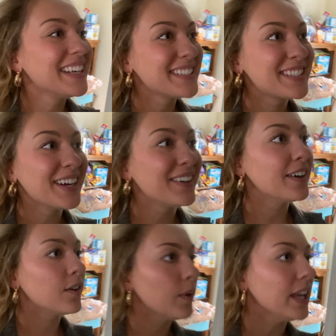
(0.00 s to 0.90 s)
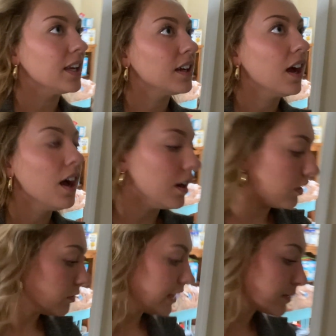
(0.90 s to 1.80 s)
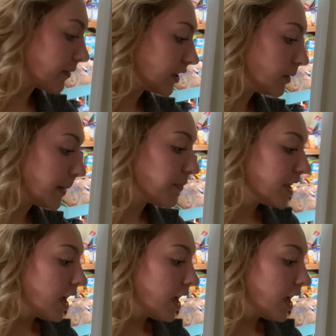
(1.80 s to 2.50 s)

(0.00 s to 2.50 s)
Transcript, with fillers: so, wait, oh, that's my vanilla bean.